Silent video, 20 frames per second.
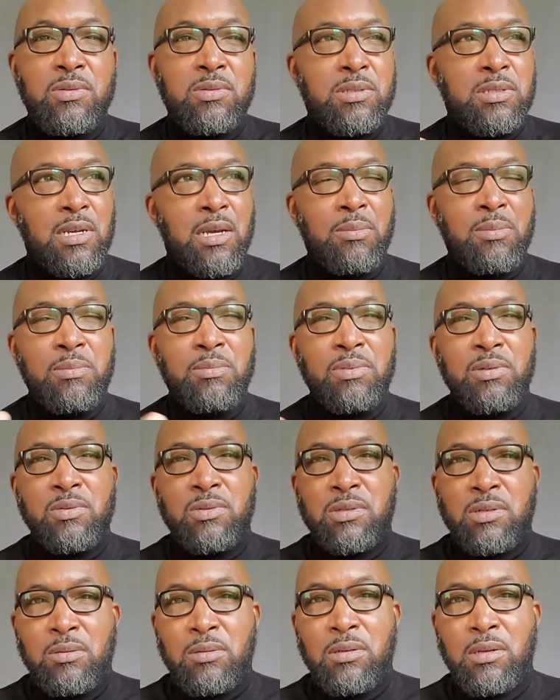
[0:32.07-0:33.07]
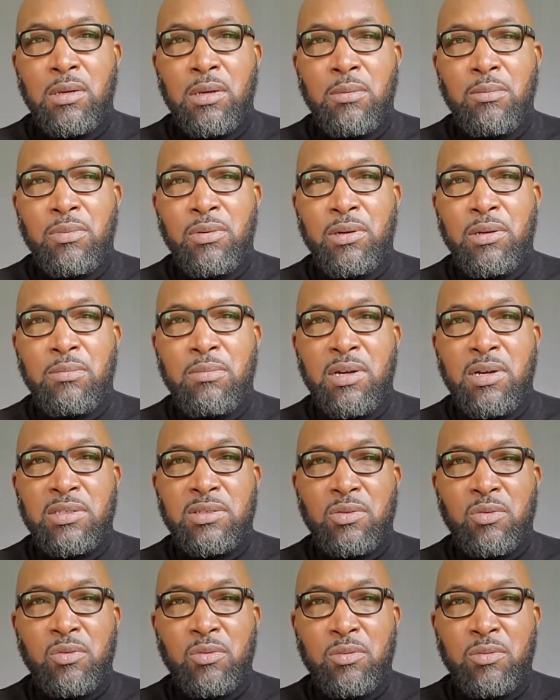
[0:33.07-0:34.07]
Jodhpur boots are pretty much
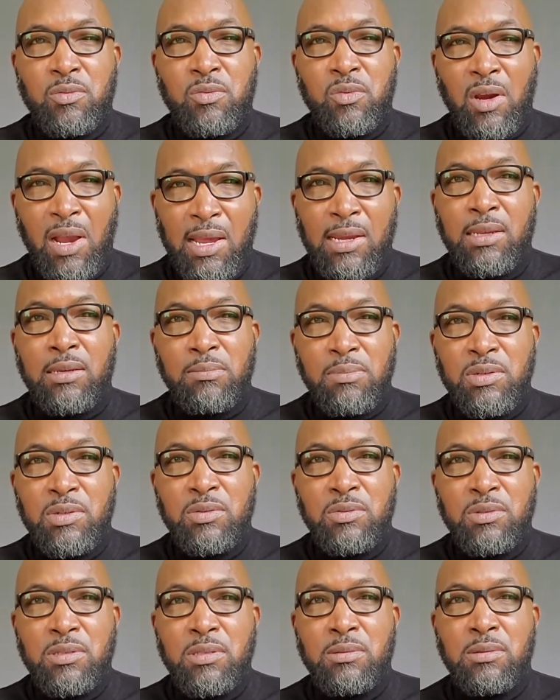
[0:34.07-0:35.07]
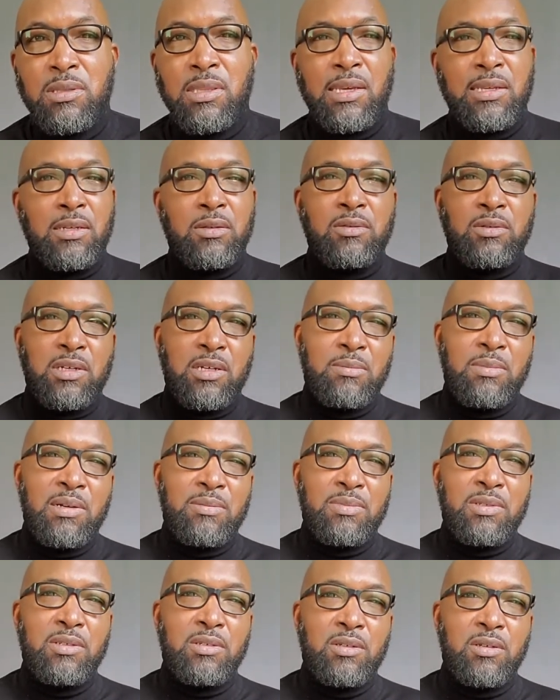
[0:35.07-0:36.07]
riding boots. They don't come
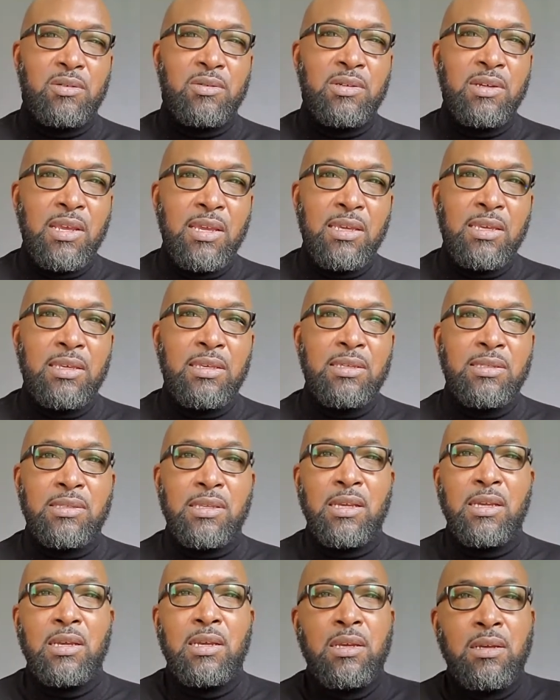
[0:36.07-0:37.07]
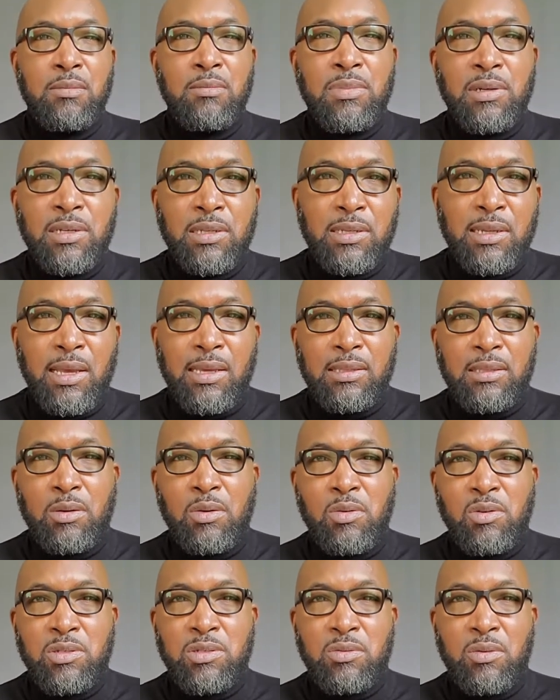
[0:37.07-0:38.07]
up to your knees, but like the
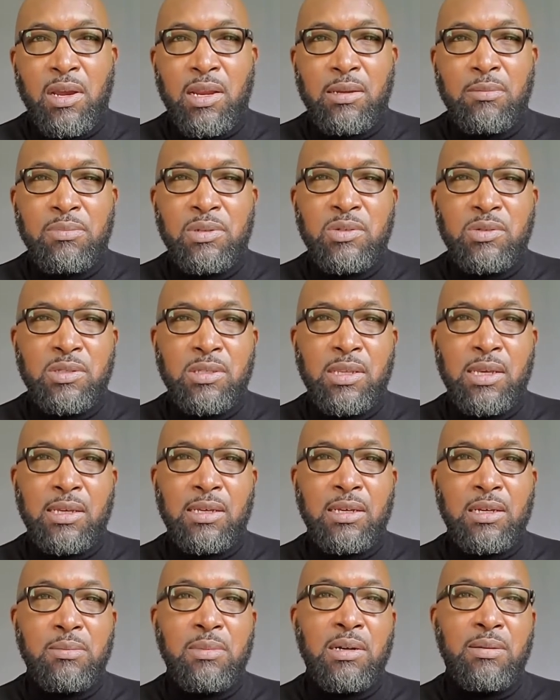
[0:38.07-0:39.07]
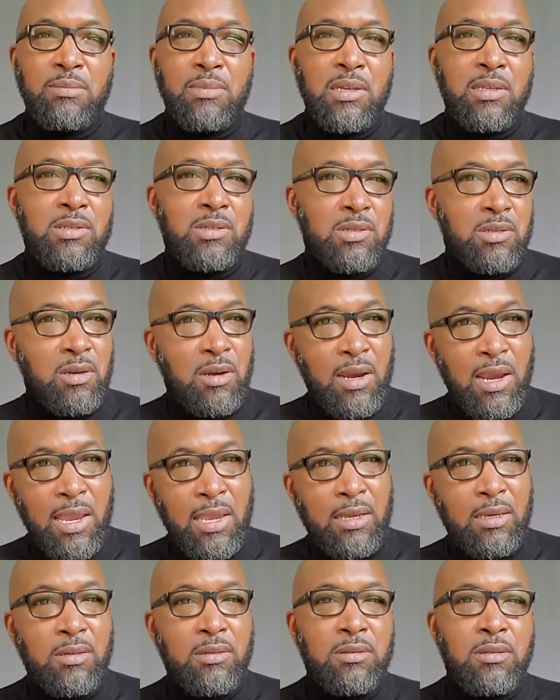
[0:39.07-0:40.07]
horse riding boots, they come up to your
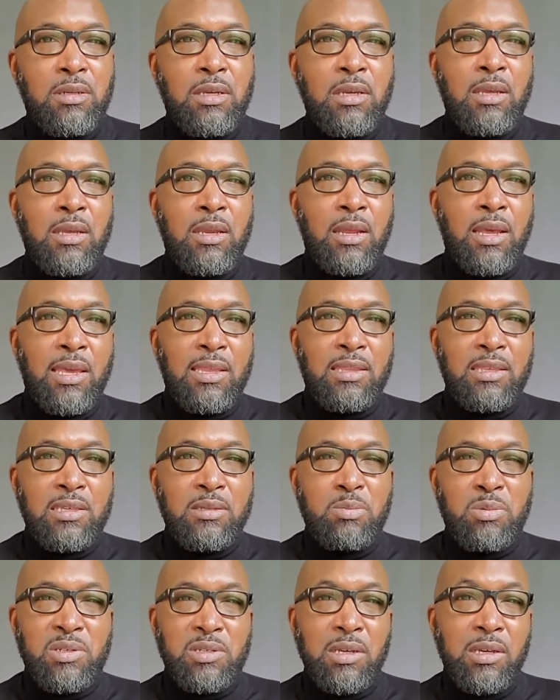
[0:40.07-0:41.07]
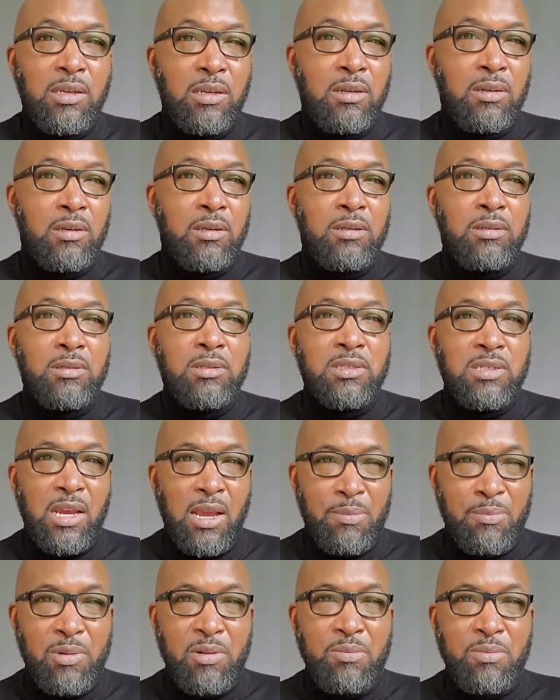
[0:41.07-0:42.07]
ankle. And these particular
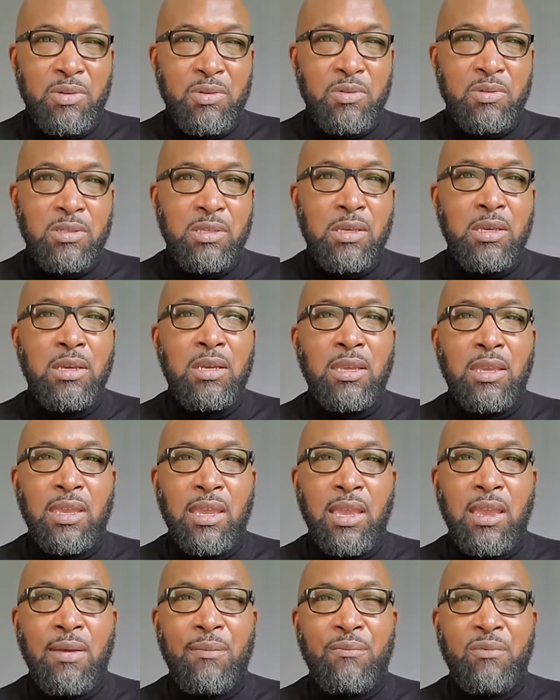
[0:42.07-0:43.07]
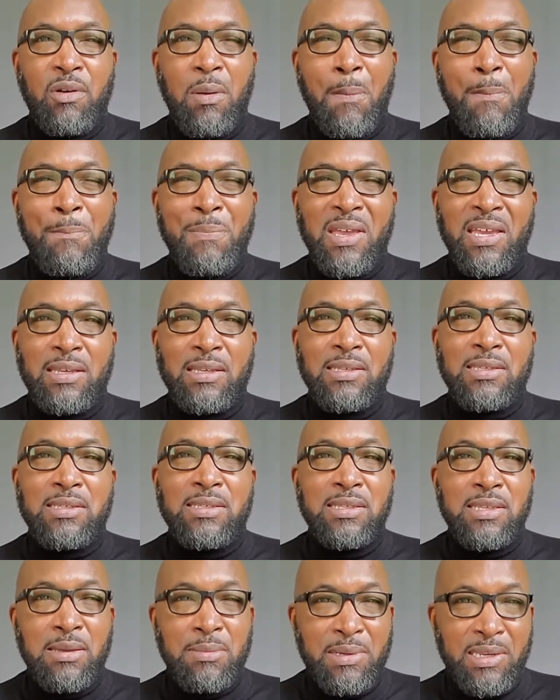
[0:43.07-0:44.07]
Jodhpur boots came from Beckett
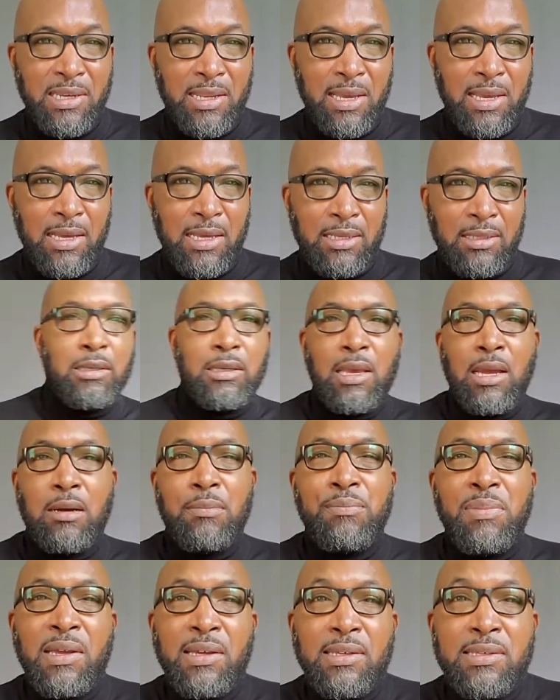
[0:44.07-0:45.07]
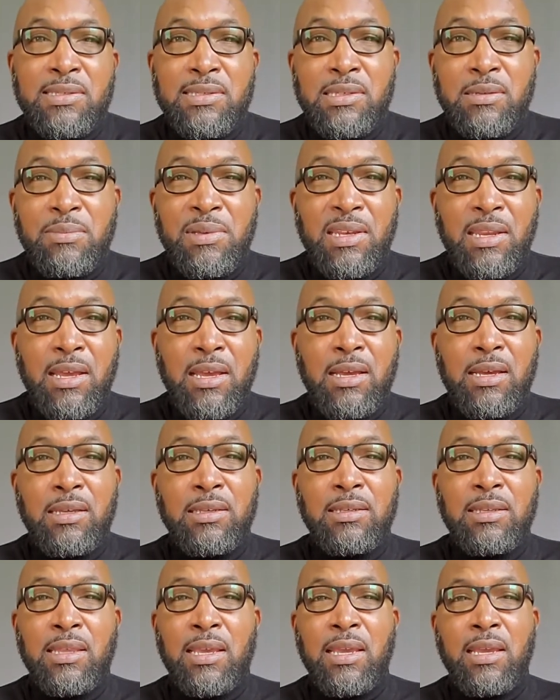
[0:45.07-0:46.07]
Simonon. Now, Beckett
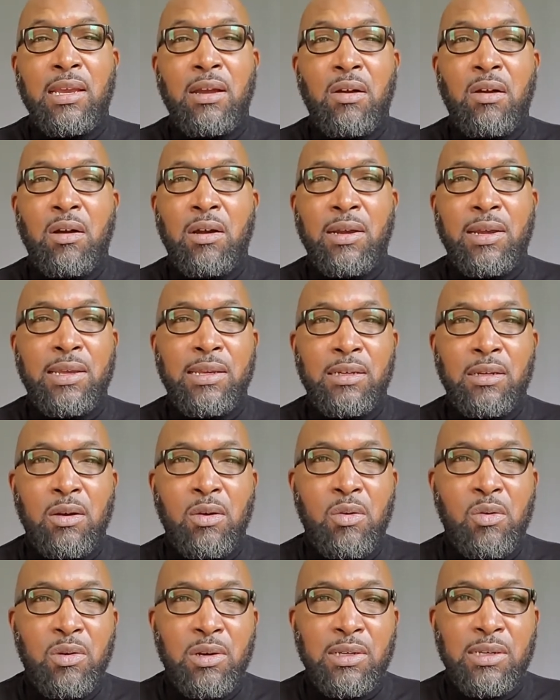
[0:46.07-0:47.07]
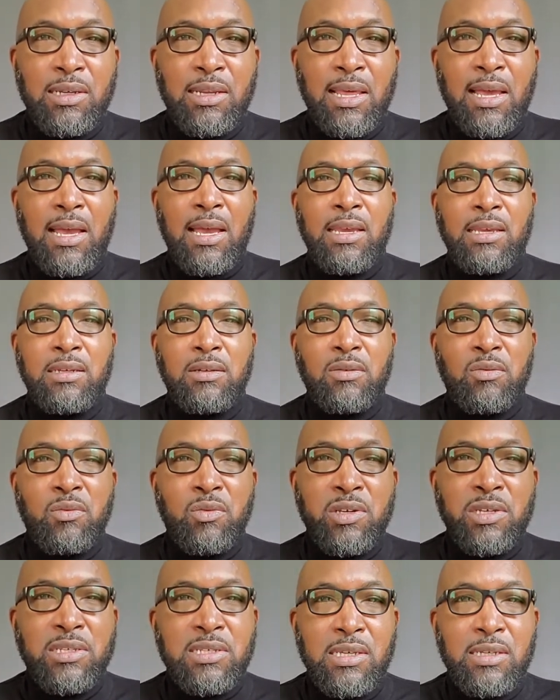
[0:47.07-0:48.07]
Simonon, they are an online
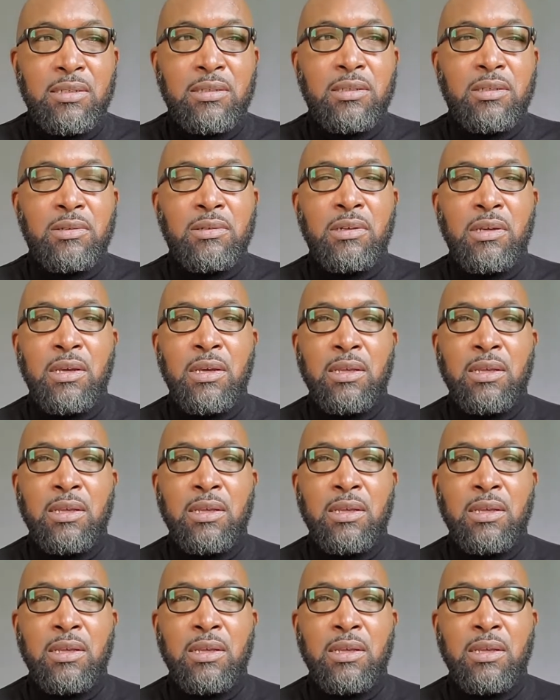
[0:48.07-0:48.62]
retailer.